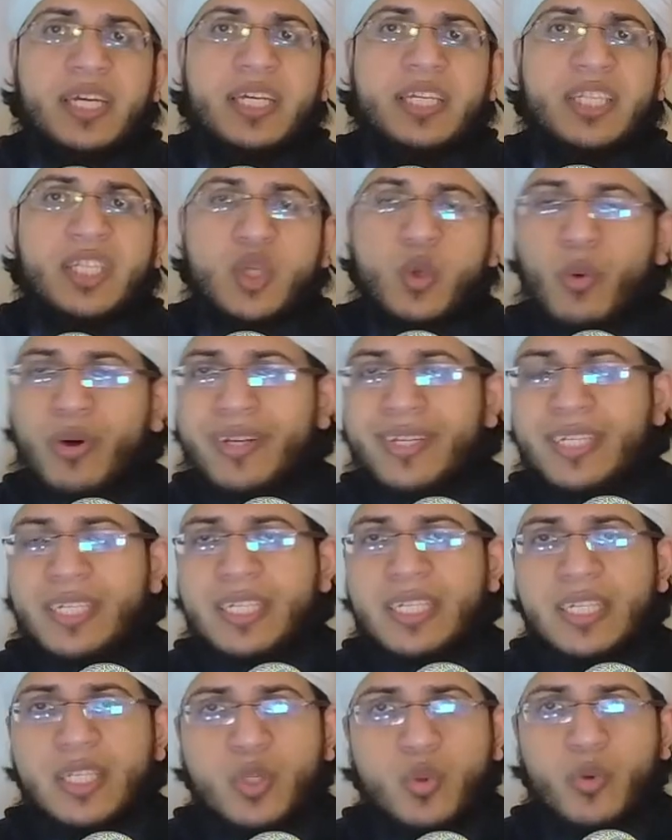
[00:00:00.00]
is
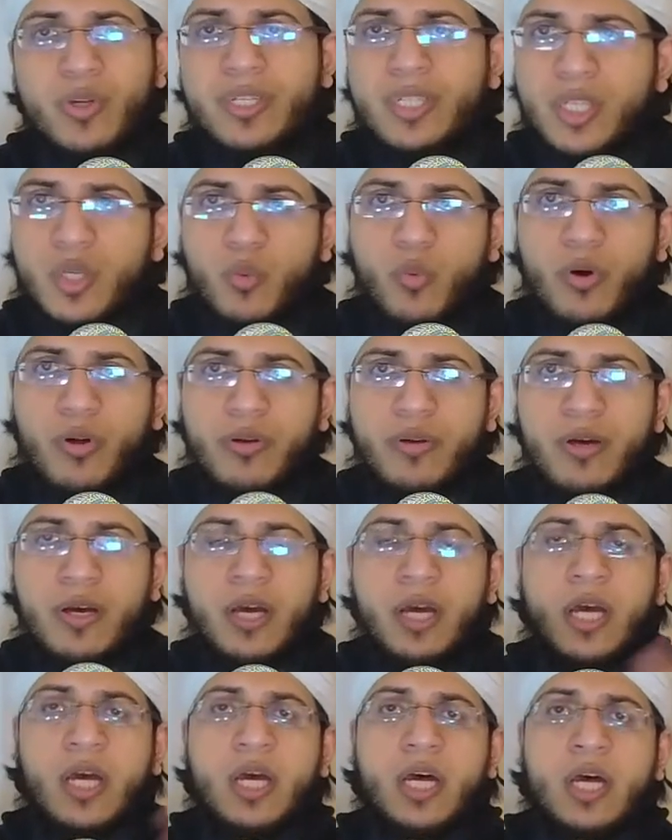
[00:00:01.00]
2021.
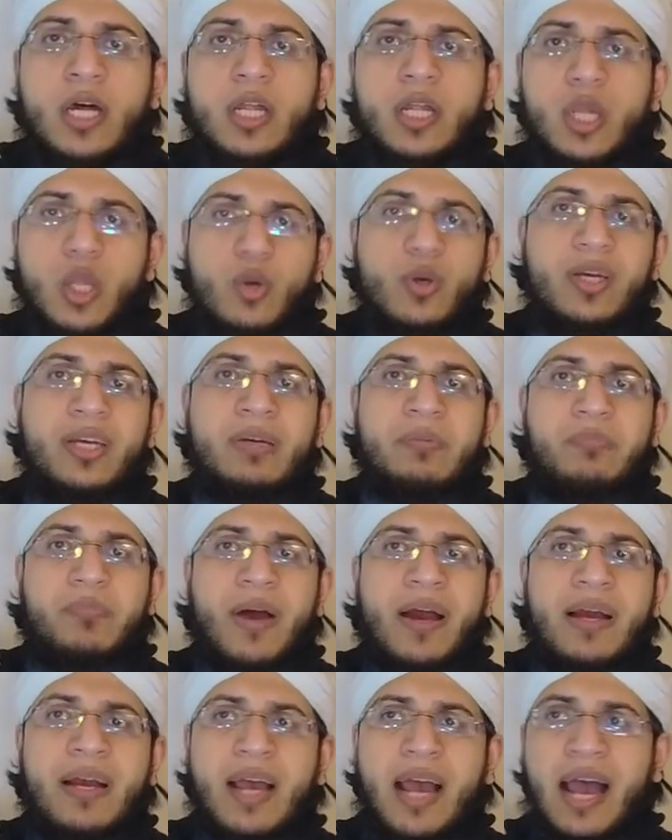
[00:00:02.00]
Looking
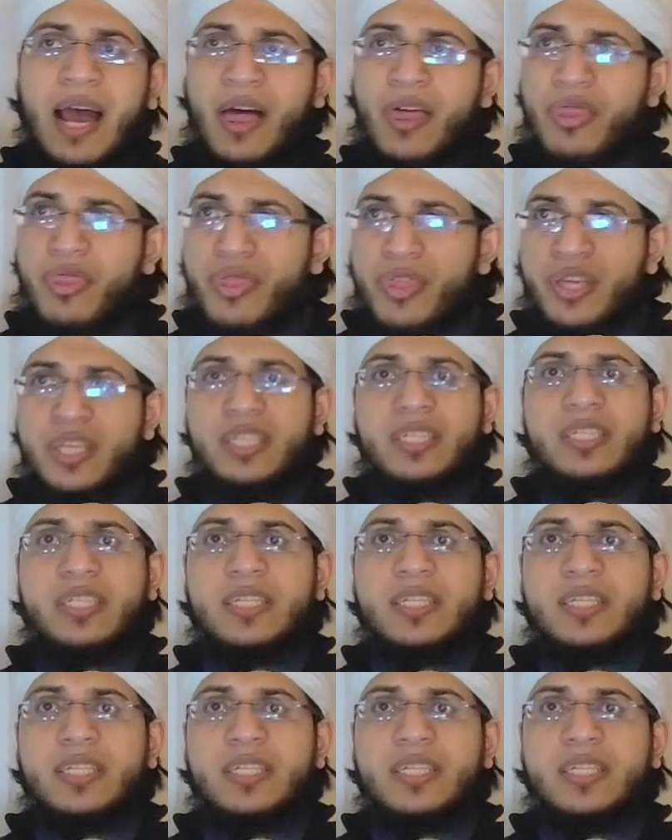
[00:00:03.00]
back at this